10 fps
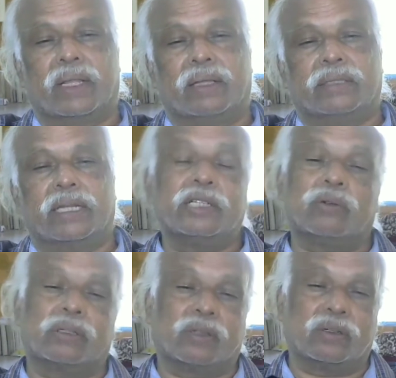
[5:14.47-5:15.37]
That is
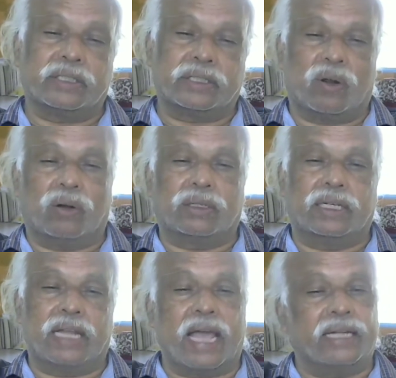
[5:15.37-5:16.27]
what is called
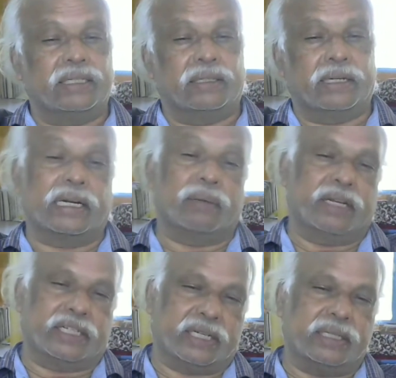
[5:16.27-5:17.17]
land
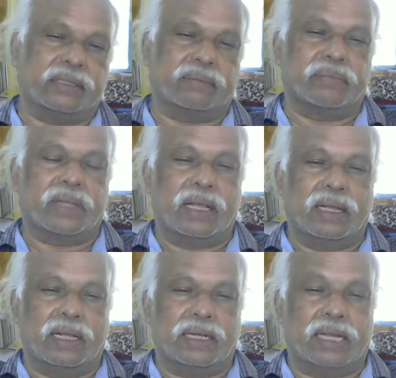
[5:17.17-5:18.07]
reclamation,
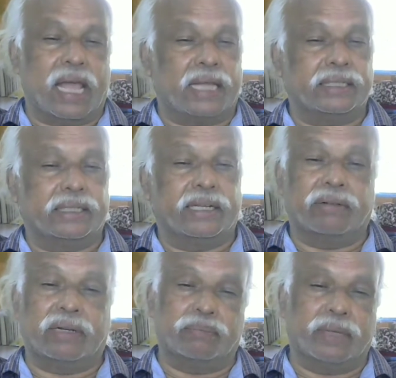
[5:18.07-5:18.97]
land
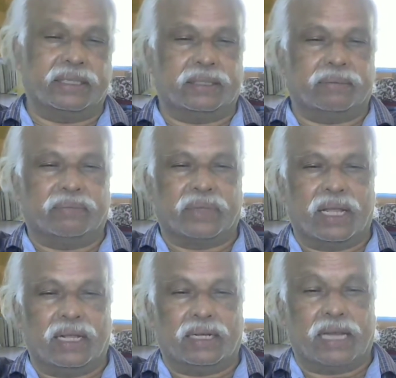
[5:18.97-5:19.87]
development,
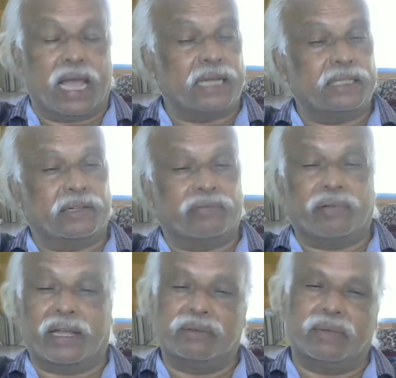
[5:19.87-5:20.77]
land
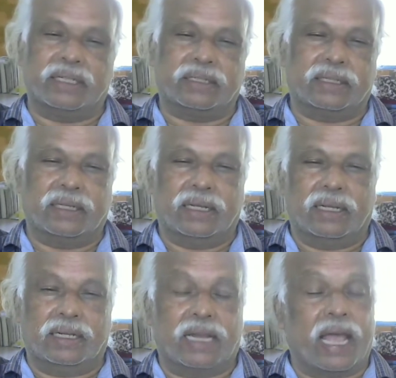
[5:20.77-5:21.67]
refinement,
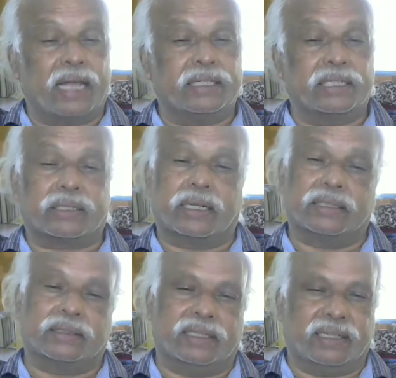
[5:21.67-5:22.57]
land
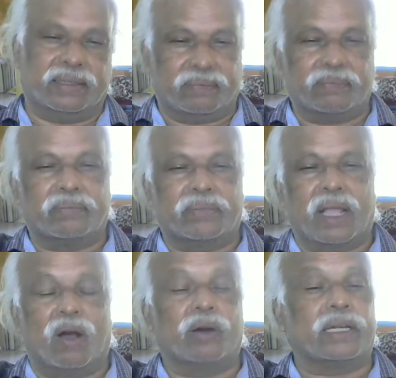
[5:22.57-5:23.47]
strengthening,
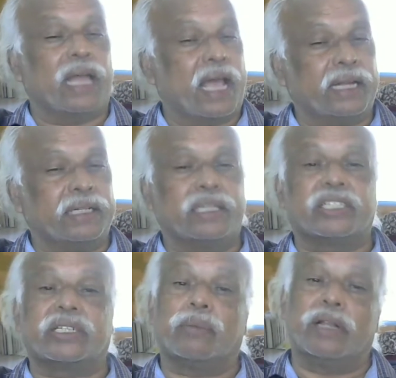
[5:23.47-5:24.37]
or land
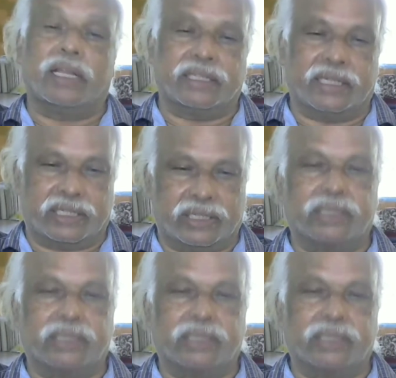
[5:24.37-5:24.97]
stabilization.